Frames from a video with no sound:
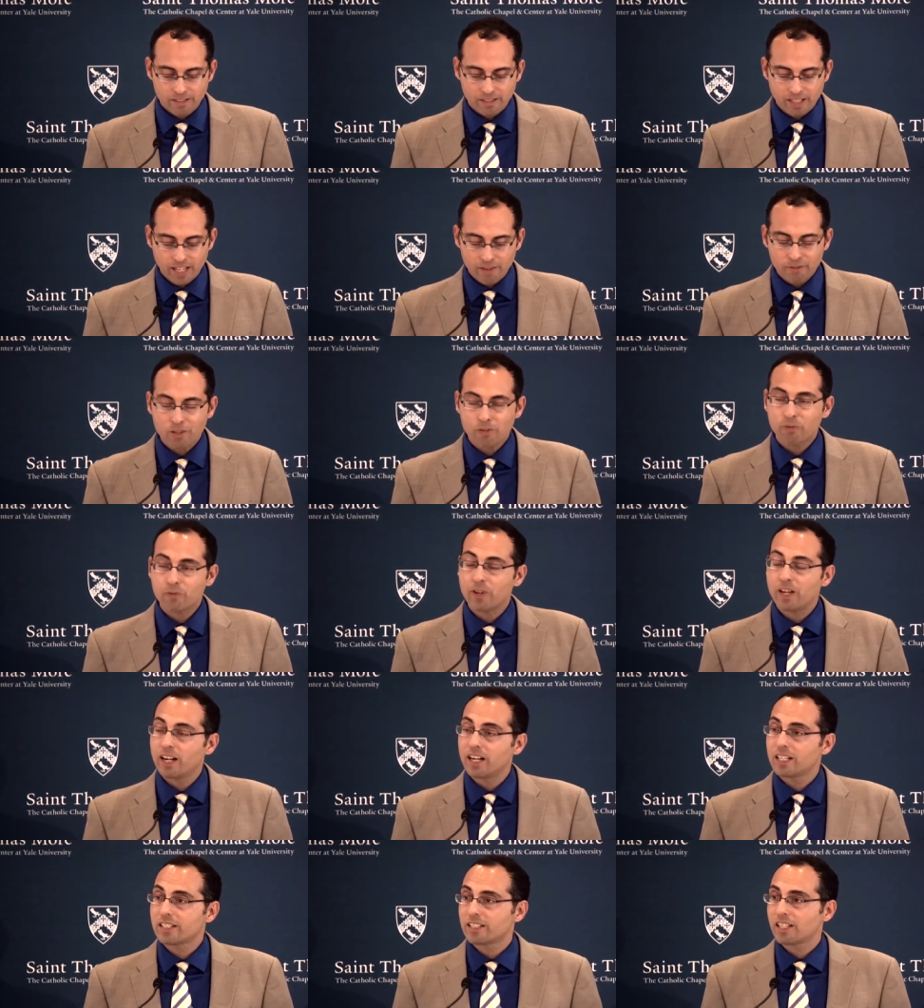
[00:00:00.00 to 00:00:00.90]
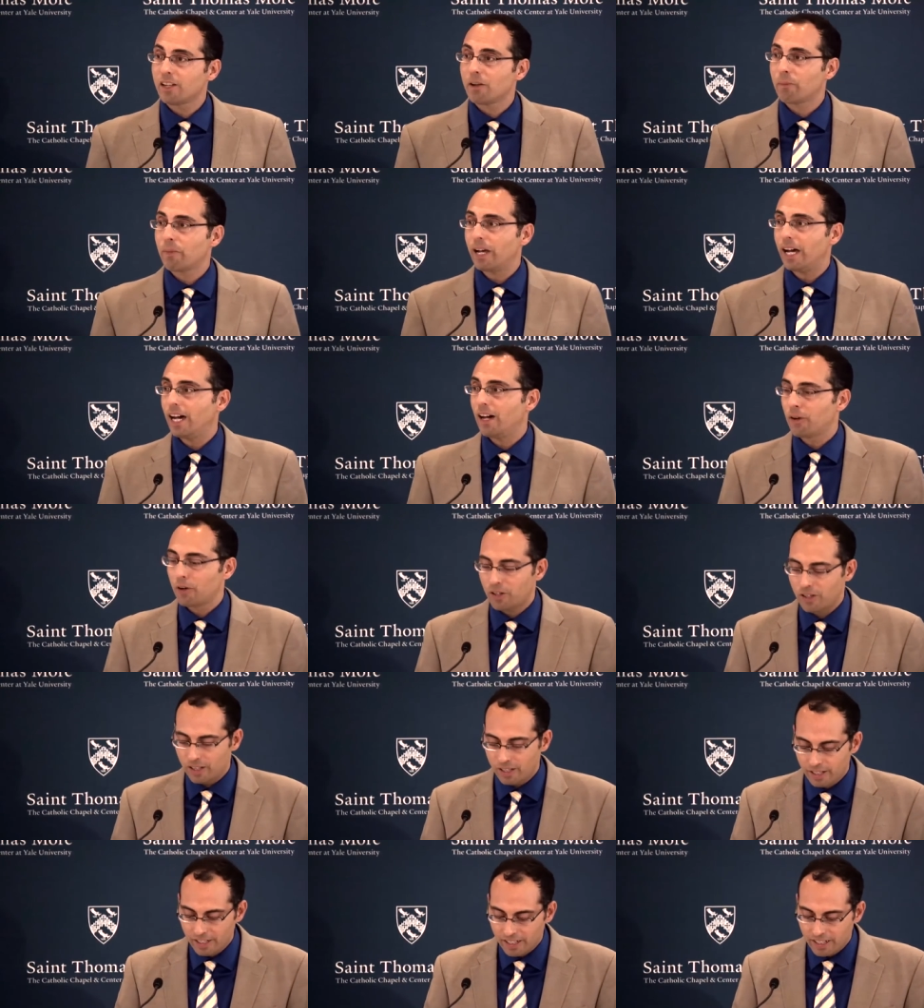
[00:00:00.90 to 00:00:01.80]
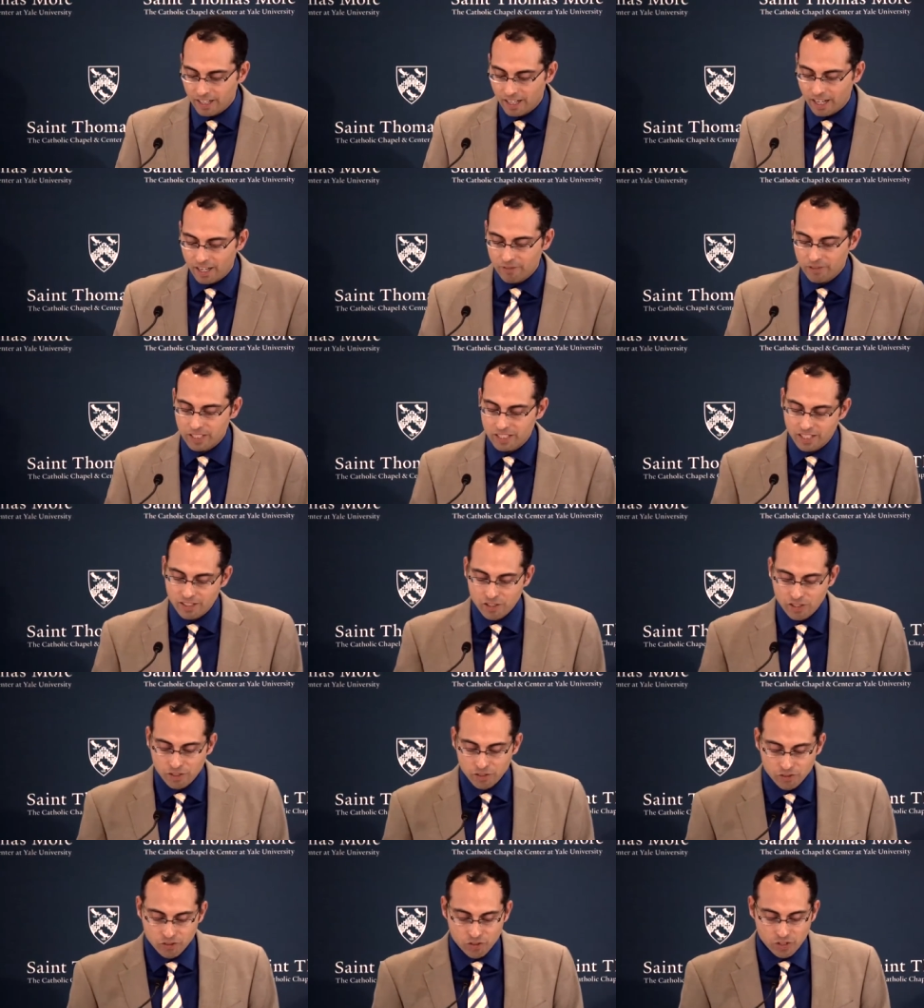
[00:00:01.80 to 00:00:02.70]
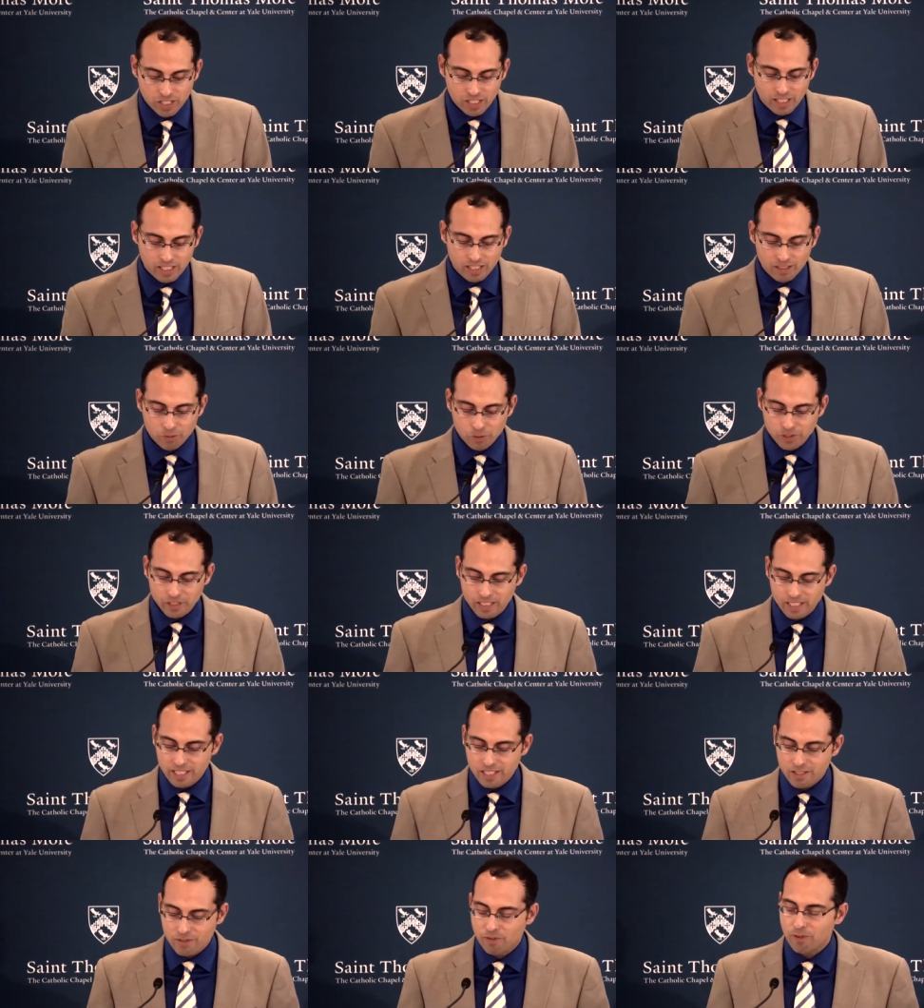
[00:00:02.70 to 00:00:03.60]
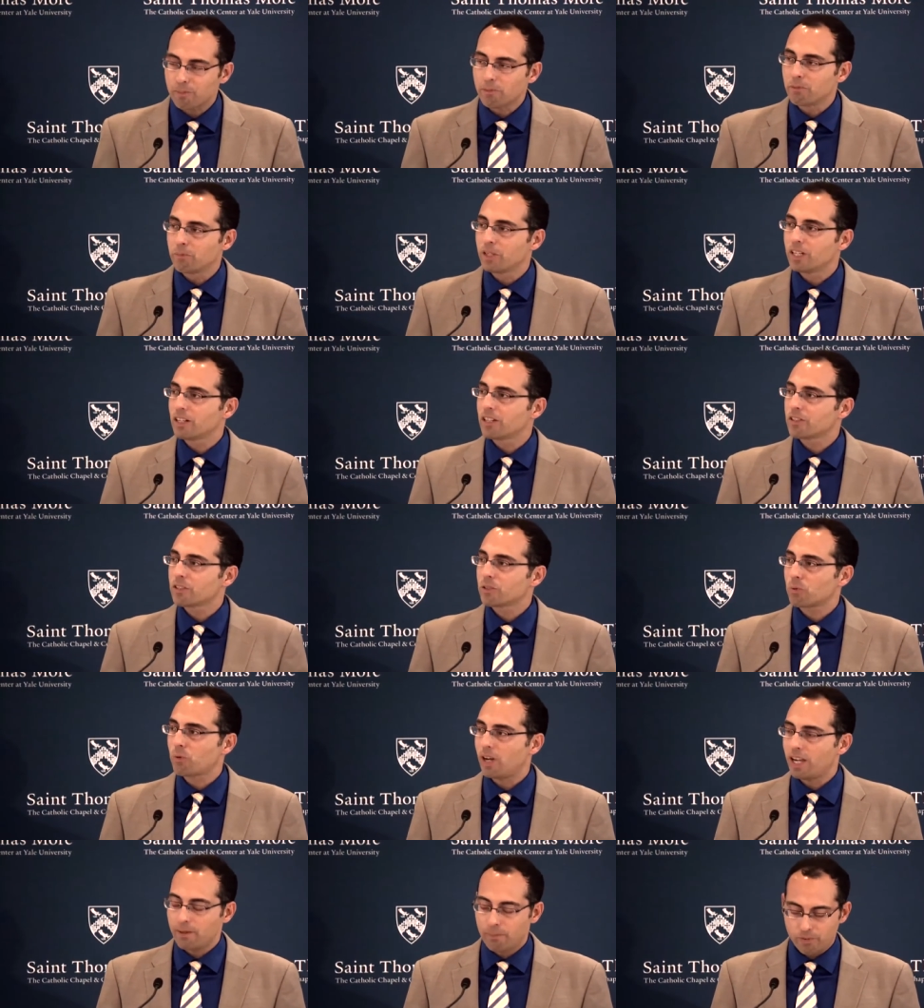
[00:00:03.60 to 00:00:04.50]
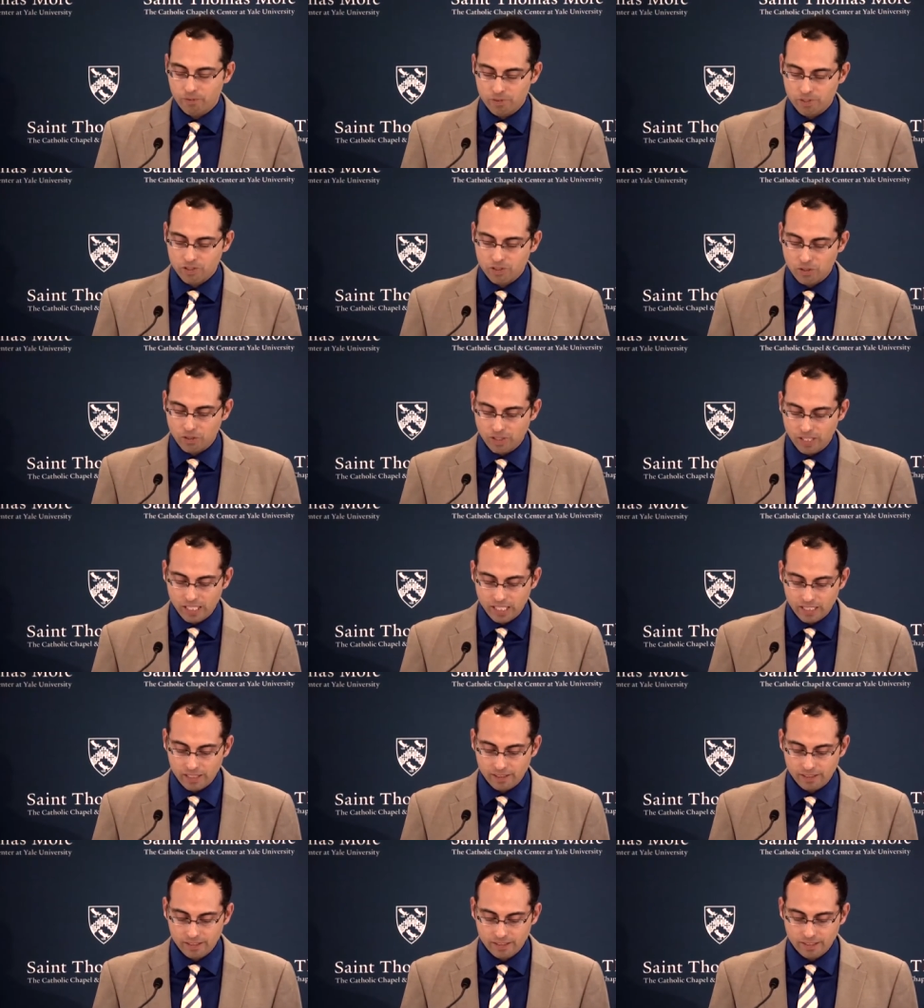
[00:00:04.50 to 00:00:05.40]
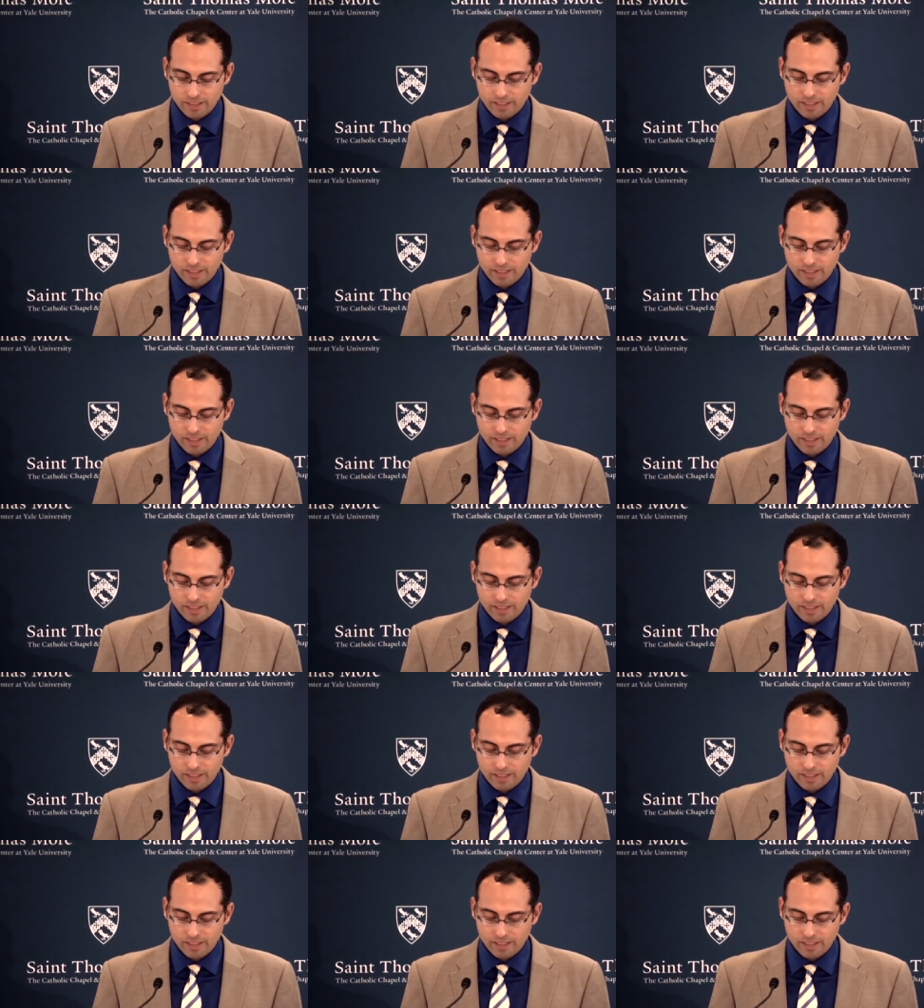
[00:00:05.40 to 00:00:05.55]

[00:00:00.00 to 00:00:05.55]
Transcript: They have the fairy tale power of a digital genie released from the mere swipe of a screen.